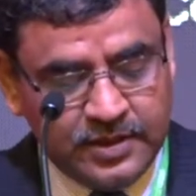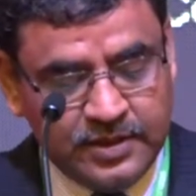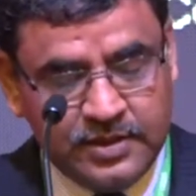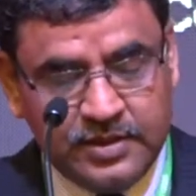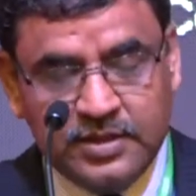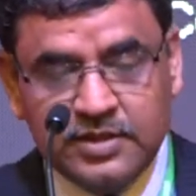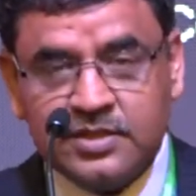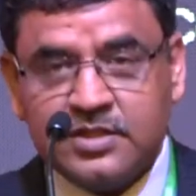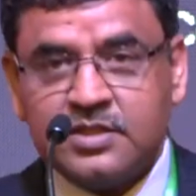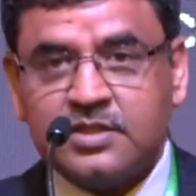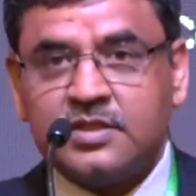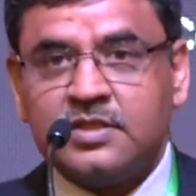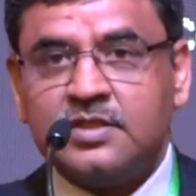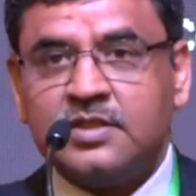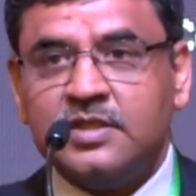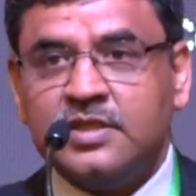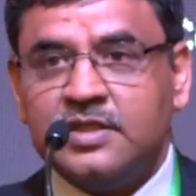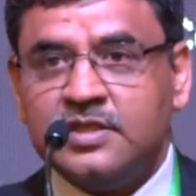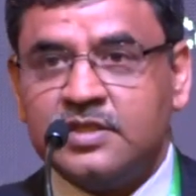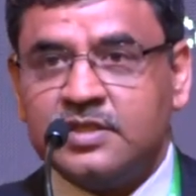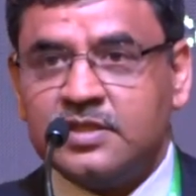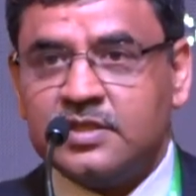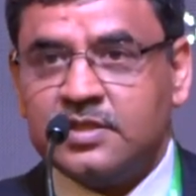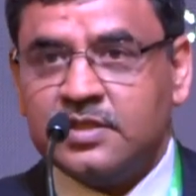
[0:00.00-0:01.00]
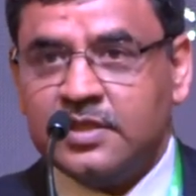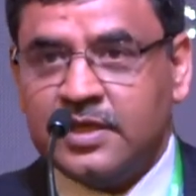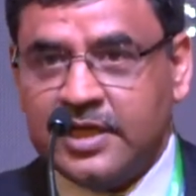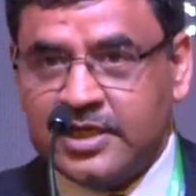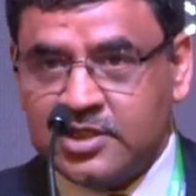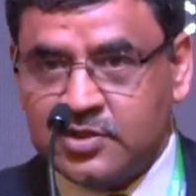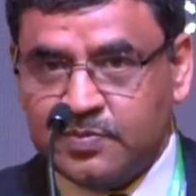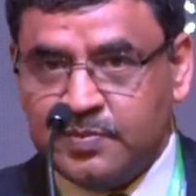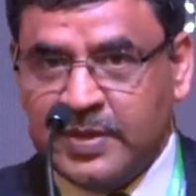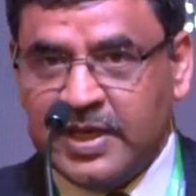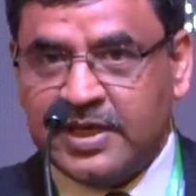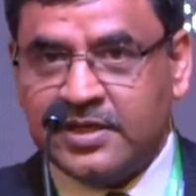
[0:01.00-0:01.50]
this is
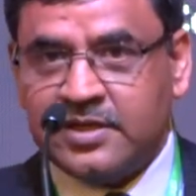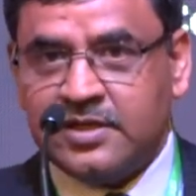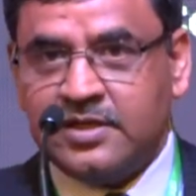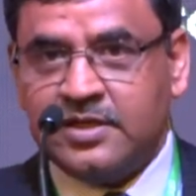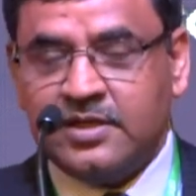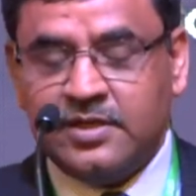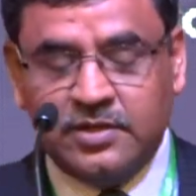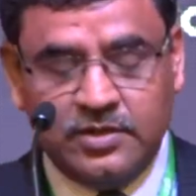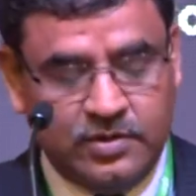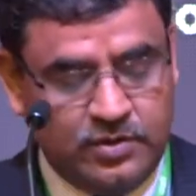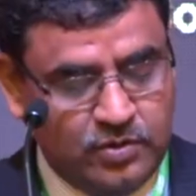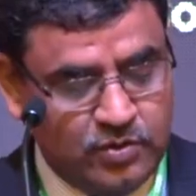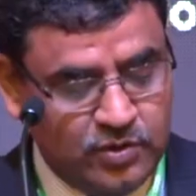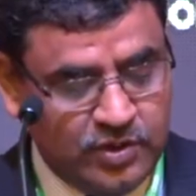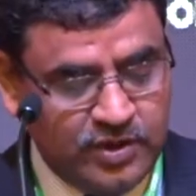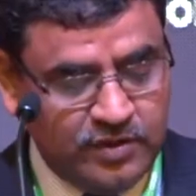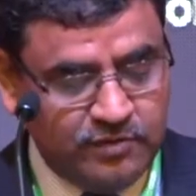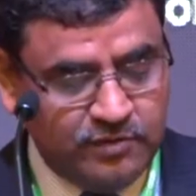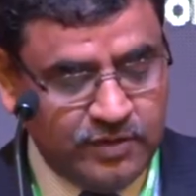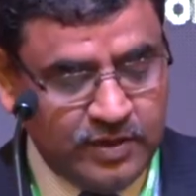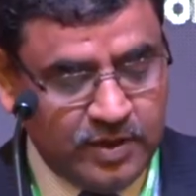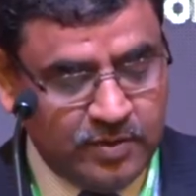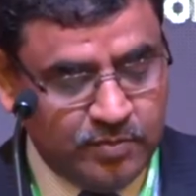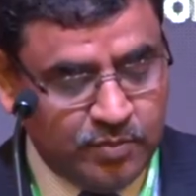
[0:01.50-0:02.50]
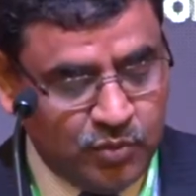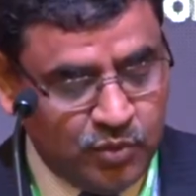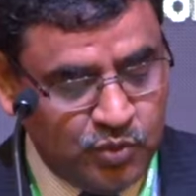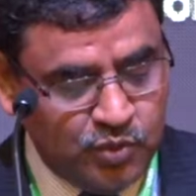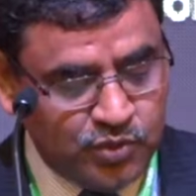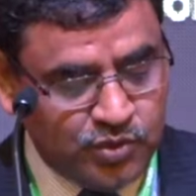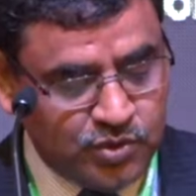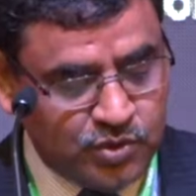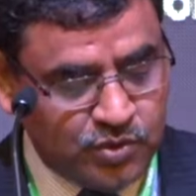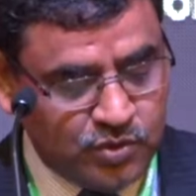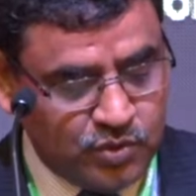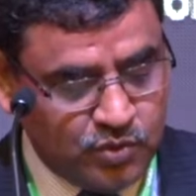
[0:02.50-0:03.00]
expected to give a
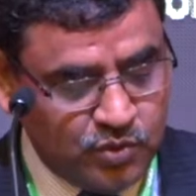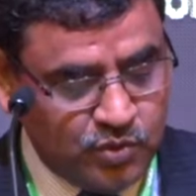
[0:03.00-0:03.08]
boost